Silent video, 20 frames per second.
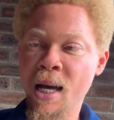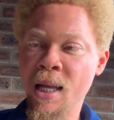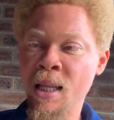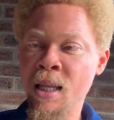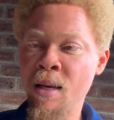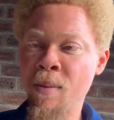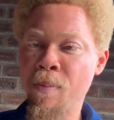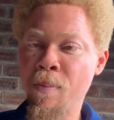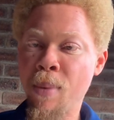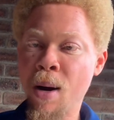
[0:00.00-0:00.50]

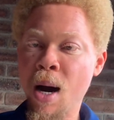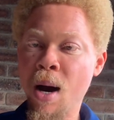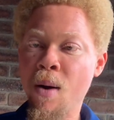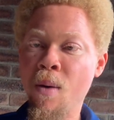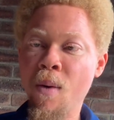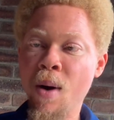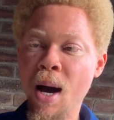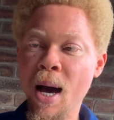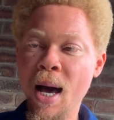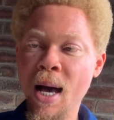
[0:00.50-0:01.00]
The
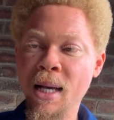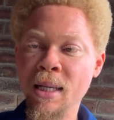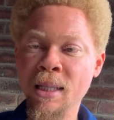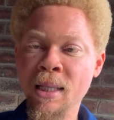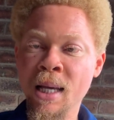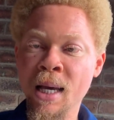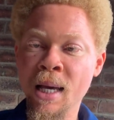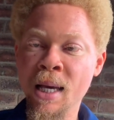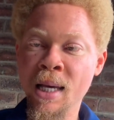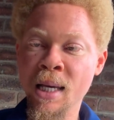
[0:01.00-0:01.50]

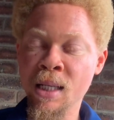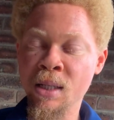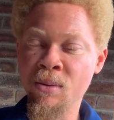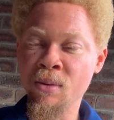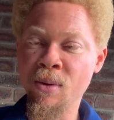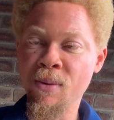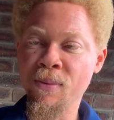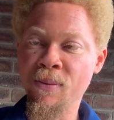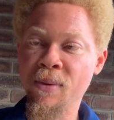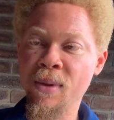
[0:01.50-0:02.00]
powers is
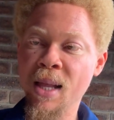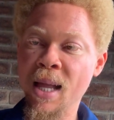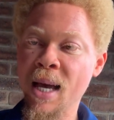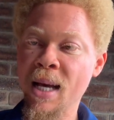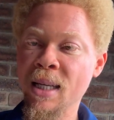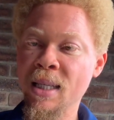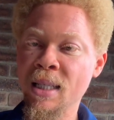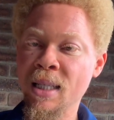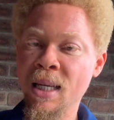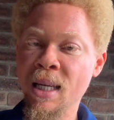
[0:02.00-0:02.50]

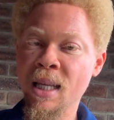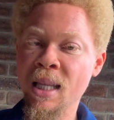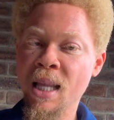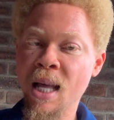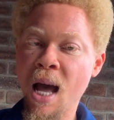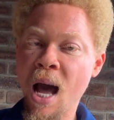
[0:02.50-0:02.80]
reflecting